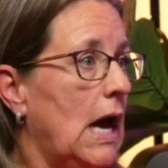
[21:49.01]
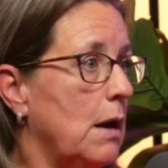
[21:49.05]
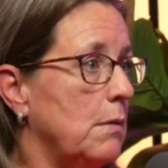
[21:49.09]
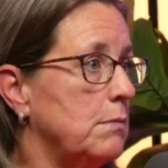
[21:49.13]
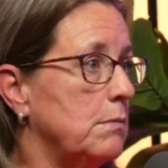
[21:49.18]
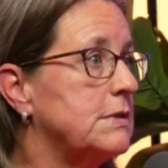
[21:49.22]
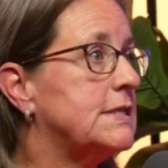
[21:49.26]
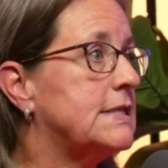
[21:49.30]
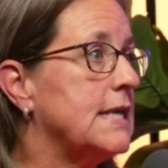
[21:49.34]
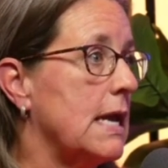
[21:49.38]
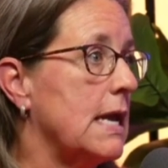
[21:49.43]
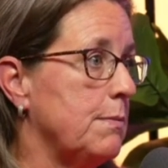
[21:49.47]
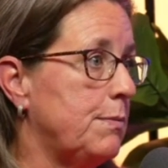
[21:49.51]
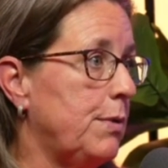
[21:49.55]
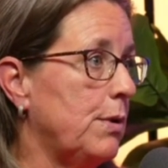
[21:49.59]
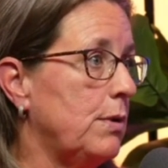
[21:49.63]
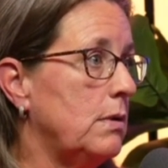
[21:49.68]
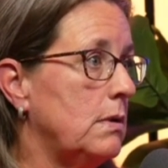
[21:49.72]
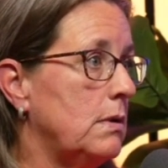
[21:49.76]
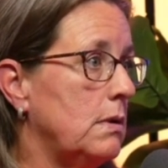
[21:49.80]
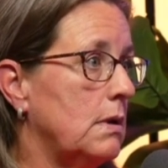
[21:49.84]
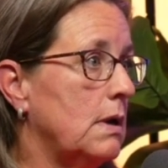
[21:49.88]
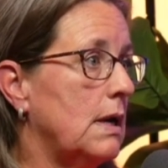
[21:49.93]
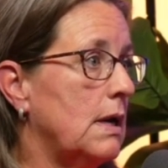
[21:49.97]

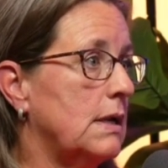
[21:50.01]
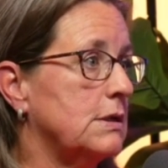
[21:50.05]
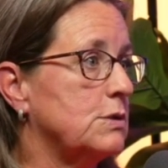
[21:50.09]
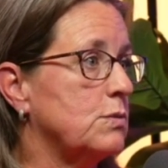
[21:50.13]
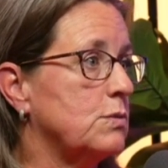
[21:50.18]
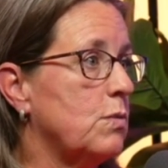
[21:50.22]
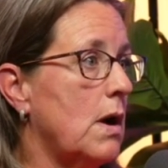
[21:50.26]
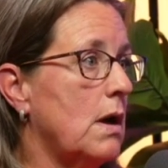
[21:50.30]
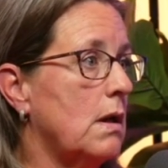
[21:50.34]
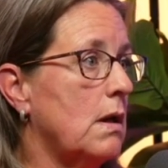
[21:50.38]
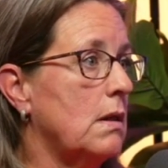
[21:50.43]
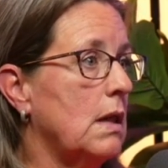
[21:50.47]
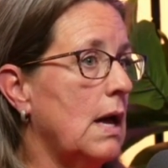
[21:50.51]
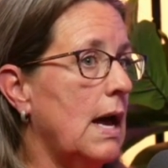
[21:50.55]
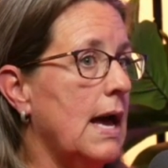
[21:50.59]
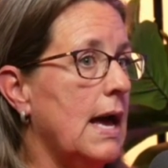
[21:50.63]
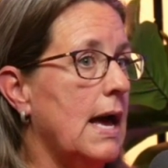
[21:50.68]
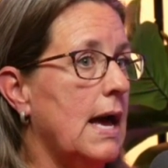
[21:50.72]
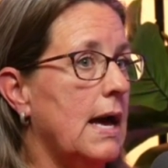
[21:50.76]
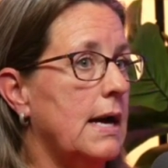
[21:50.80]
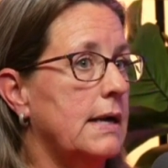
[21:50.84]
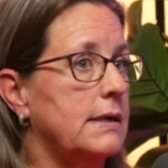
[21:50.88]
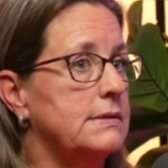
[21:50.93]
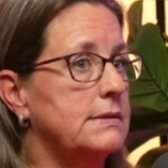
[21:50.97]
stable, as well
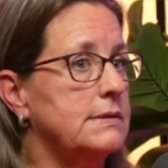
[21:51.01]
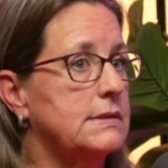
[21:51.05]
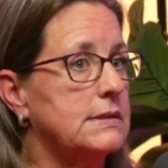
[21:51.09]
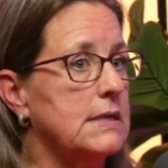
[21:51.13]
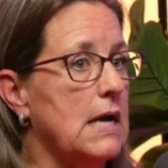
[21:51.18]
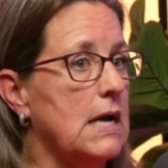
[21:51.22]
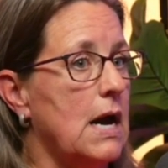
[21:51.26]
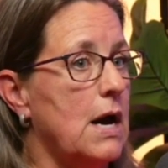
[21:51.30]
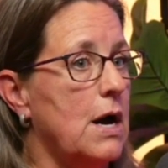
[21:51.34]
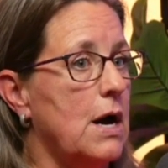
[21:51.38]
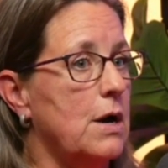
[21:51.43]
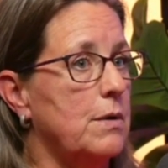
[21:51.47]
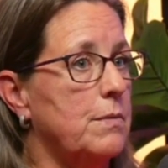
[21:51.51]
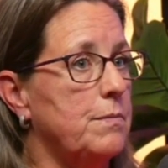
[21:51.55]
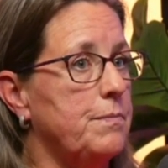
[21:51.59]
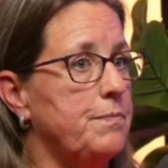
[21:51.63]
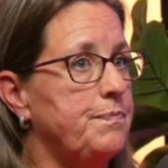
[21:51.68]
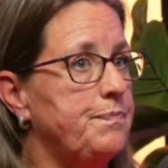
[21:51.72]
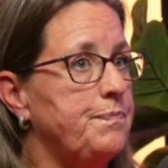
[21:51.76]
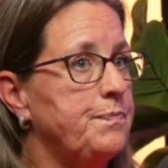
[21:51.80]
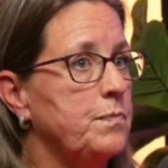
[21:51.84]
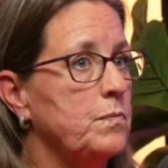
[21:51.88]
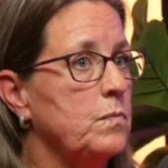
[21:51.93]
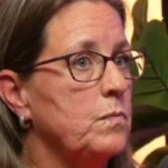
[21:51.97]
as,
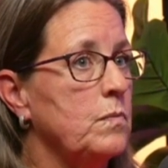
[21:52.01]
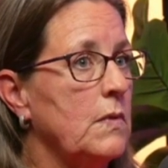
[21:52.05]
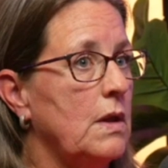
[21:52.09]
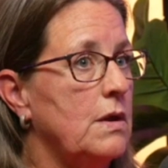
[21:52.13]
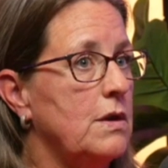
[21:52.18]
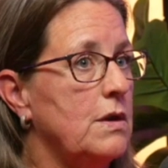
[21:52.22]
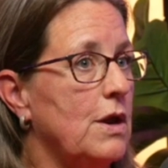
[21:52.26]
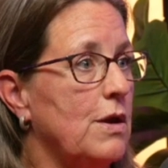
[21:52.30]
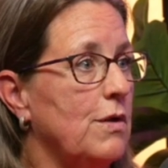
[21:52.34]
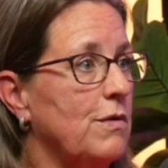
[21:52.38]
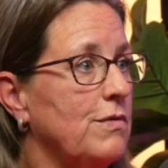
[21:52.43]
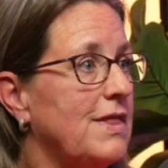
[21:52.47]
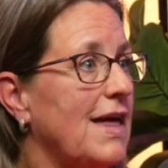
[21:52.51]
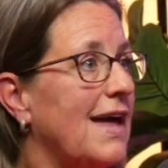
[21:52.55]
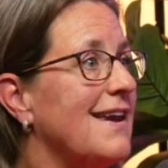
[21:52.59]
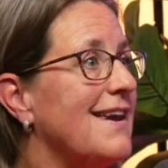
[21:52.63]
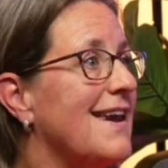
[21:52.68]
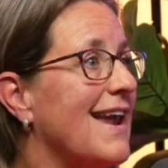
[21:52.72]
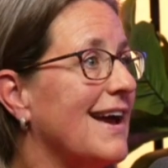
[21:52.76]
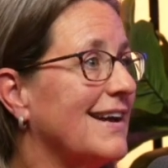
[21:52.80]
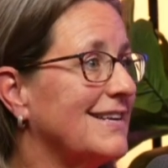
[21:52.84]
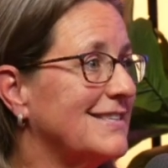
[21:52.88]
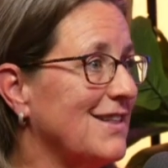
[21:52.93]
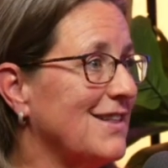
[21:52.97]
that
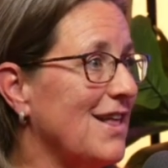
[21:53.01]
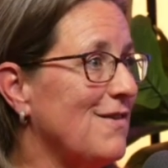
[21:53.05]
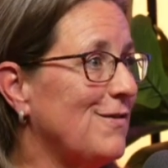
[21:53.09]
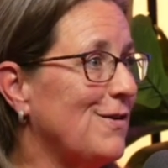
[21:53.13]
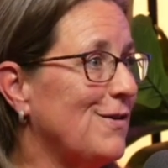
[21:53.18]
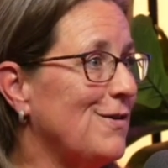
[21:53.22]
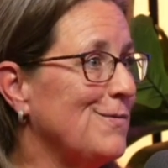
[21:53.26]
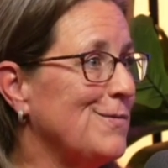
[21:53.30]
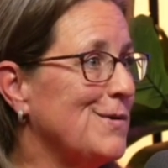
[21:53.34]
next level.